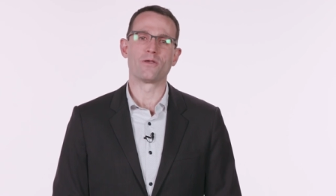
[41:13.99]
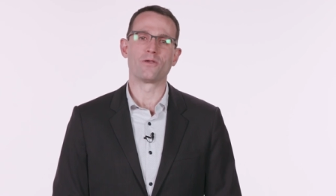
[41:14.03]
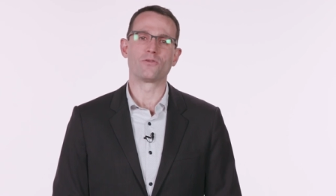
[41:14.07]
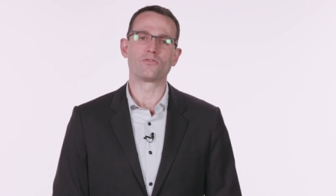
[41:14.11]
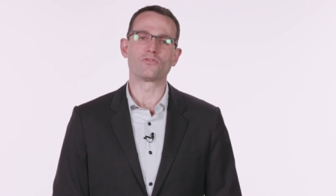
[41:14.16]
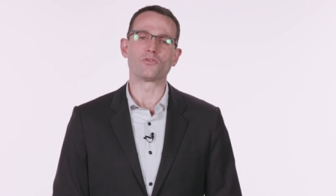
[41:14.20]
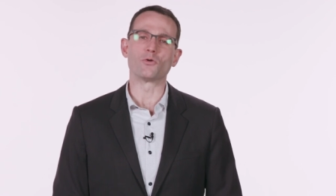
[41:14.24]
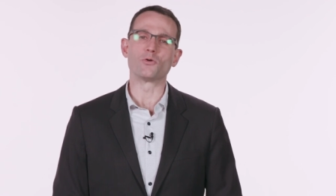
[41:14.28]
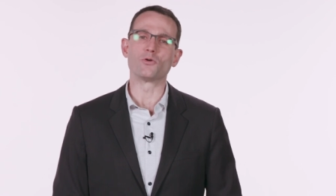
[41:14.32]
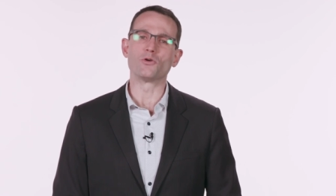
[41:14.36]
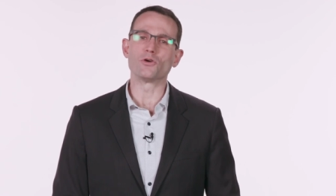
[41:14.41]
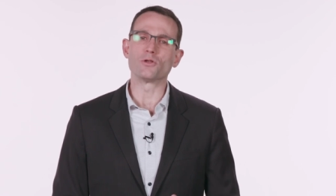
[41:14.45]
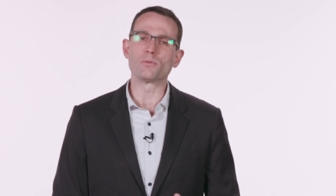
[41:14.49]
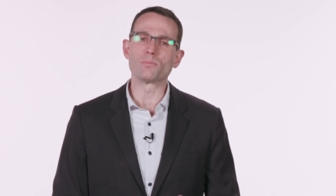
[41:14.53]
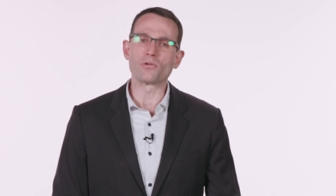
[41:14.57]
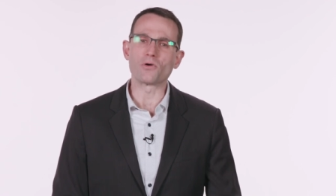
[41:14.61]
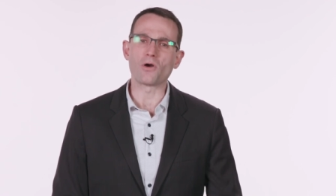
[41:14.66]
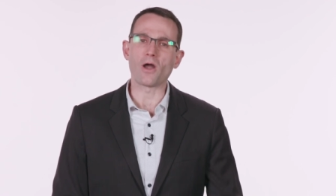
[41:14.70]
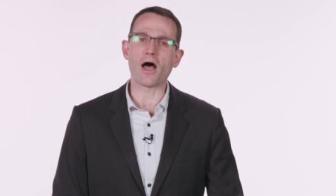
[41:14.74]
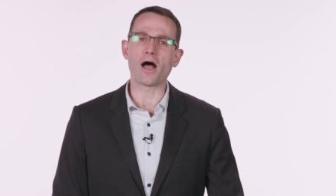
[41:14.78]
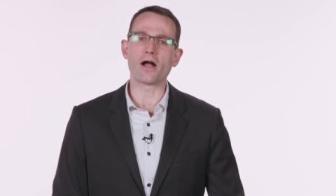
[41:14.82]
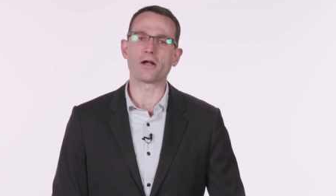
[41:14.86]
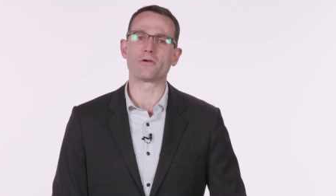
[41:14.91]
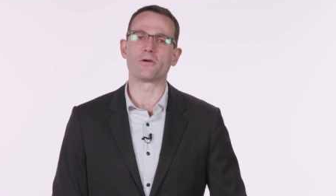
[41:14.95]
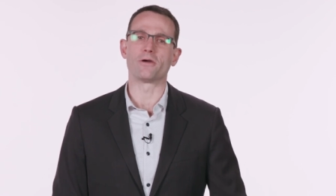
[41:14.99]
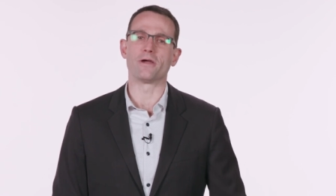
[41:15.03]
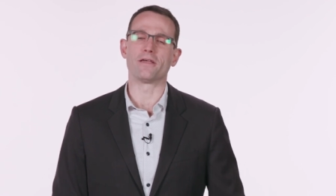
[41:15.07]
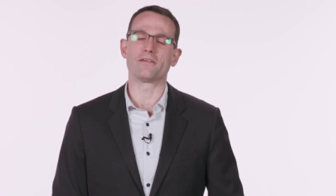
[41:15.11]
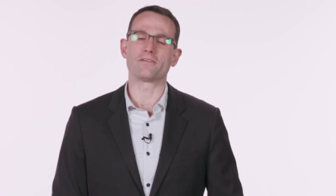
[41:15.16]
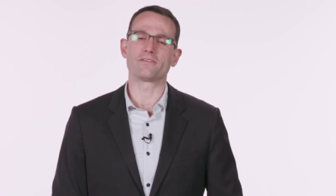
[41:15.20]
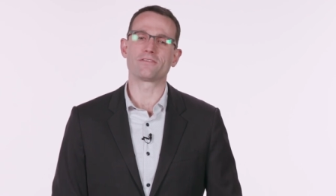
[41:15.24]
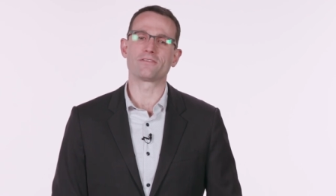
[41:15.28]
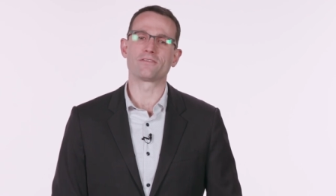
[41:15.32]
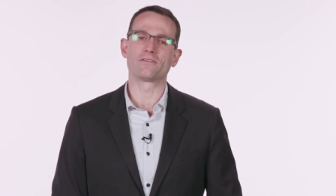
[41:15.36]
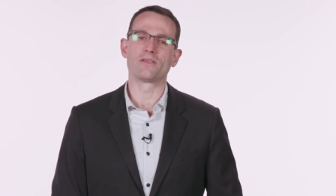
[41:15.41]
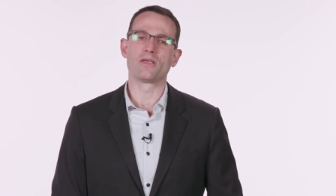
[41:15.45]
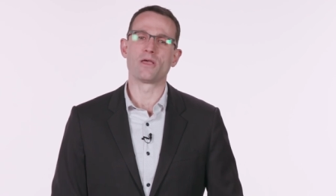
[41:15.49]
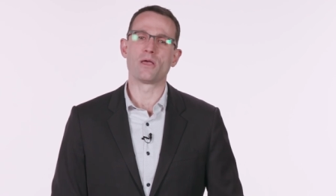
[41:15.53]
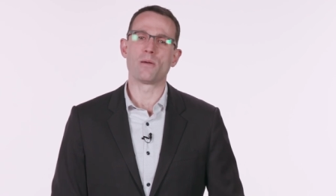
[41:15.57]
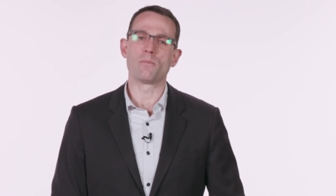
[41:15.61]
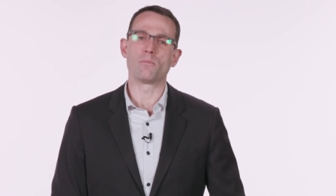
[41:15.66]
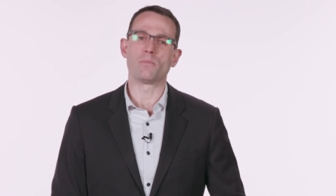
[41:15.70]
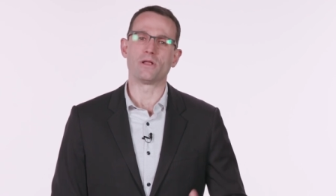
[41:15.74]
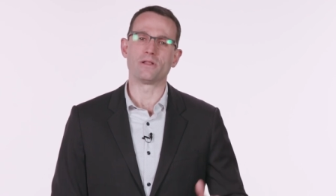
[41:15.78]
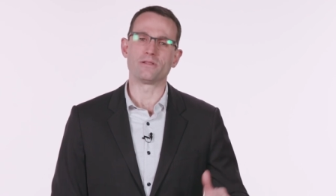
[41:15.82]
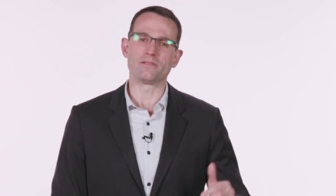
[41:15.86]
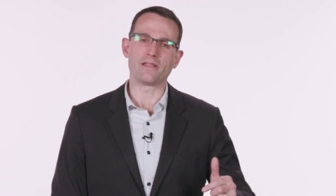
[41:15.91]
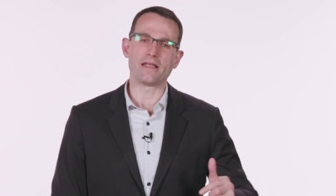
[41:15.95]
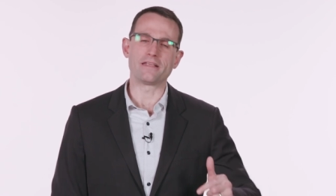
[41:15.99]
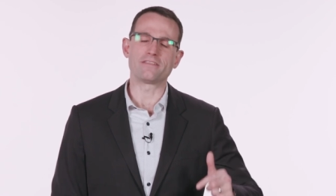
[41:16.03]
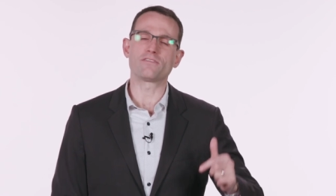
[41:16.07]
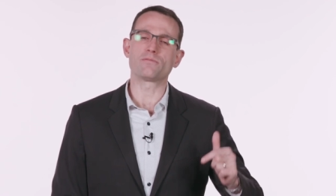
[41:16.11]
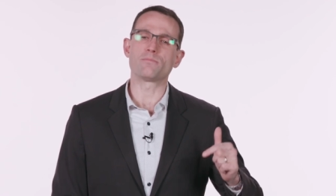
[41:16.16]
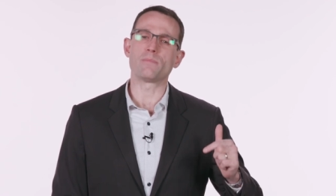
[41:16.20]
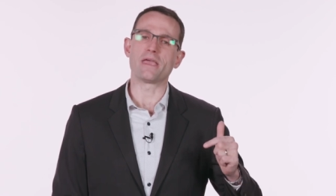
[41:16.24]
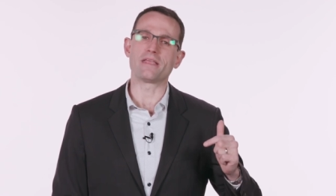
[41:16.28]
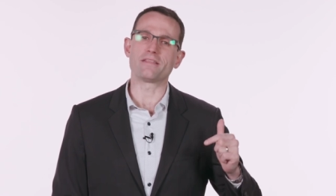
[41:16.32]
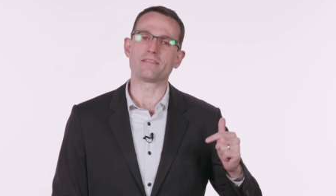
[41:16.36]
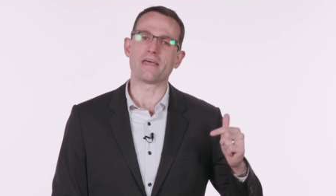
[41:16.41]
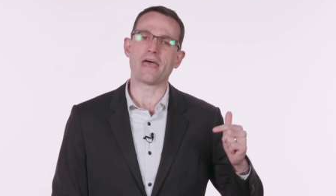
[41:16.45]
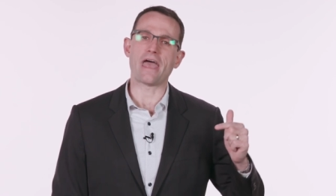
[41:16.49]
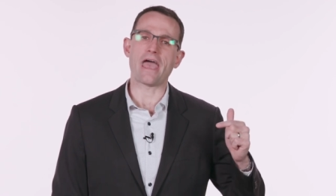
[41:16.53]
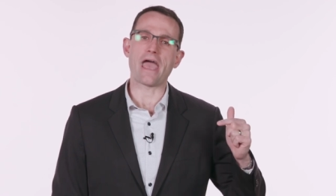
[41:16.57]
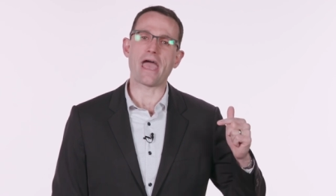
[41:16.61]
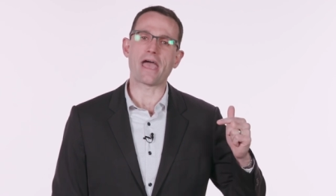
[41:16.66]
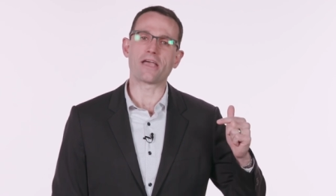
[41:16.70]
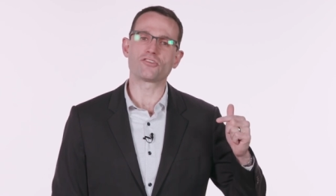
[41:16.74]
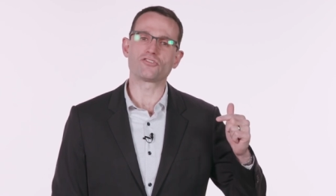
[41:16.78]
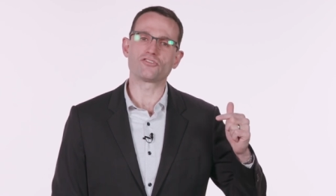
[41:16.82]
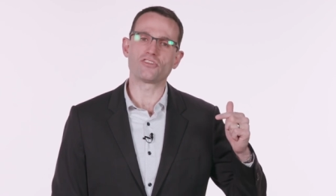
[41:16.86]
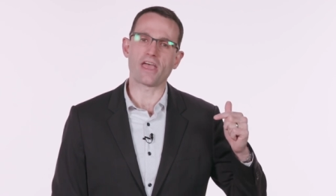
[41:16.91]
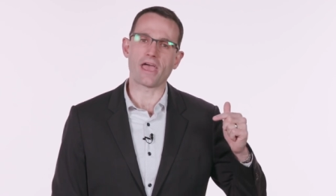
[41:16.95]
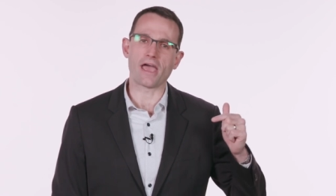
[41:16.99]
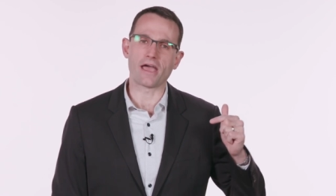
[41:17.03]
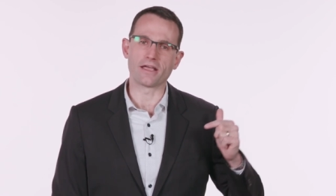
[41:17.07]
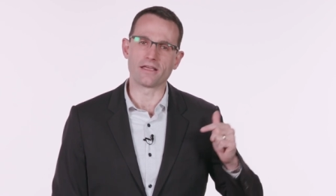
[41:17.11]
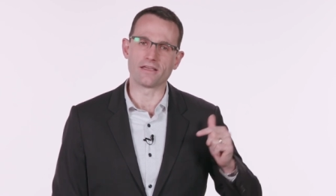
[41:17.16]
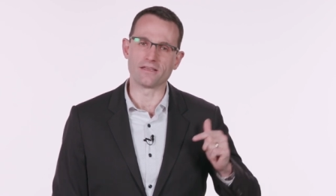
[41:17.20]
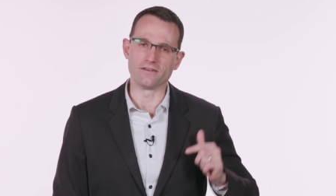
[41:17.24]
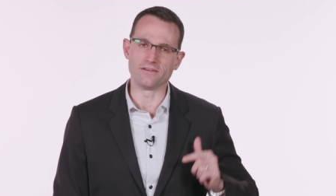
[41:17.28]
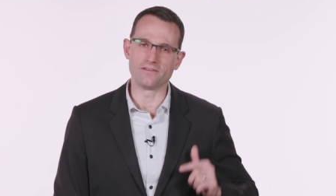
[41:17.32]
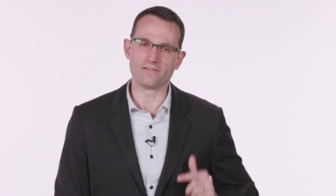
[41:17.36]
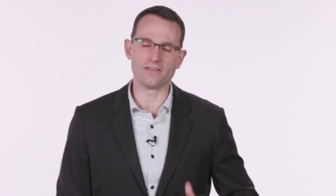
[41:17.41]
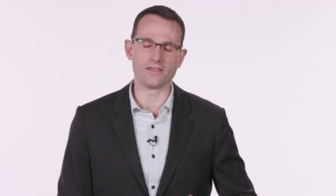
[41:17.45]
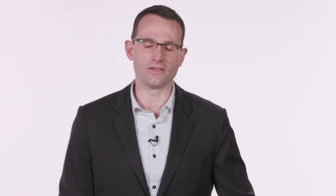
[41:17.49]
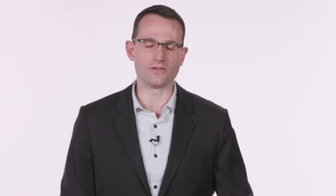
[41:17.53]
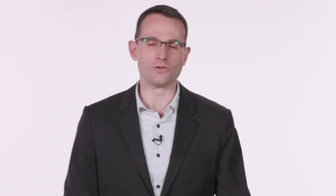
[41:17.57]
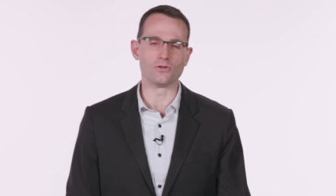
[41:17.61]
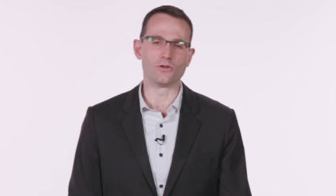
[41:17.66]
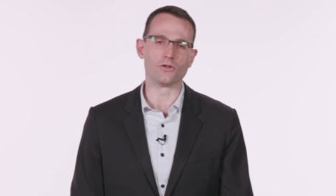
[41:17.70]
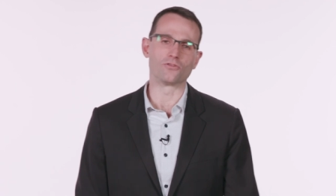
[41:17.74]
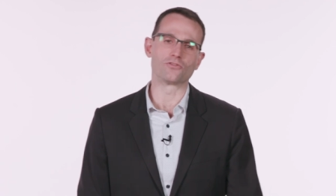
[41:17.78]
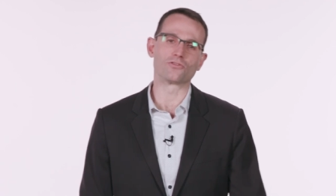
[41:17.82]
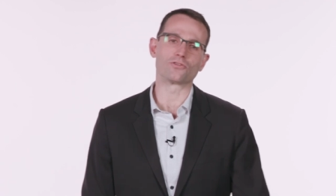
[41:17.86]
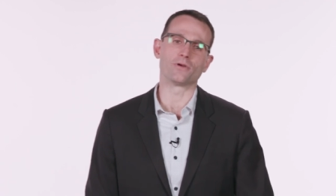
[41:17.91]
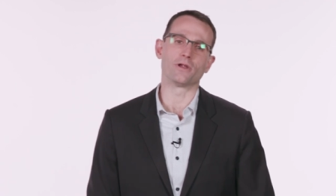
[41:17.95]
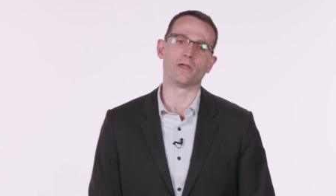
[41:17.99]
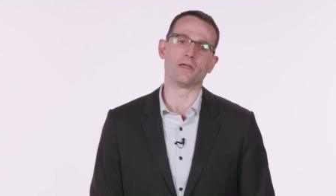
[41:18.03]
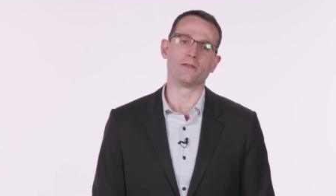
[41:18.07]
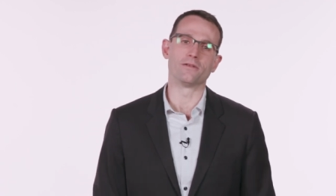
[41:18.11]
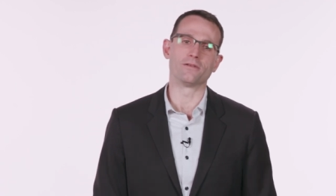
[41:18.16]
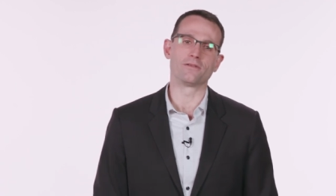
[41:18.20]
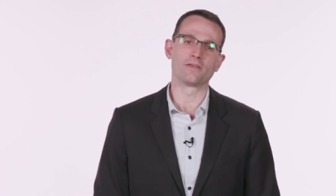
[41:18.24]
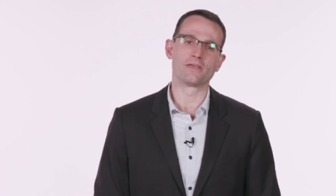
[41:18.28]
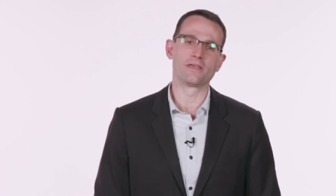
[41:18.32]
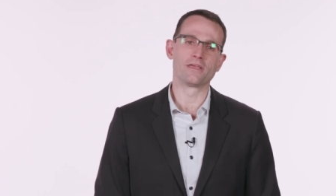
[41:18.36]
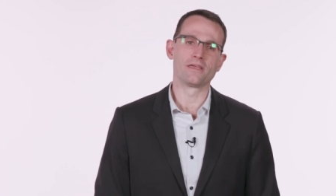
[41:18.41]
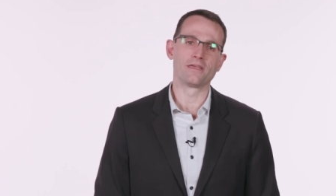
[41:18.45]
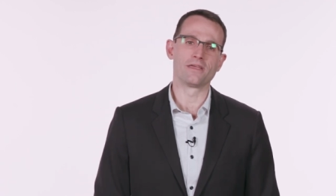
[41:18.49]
So good progress, but let's make the hashtag continue to trend.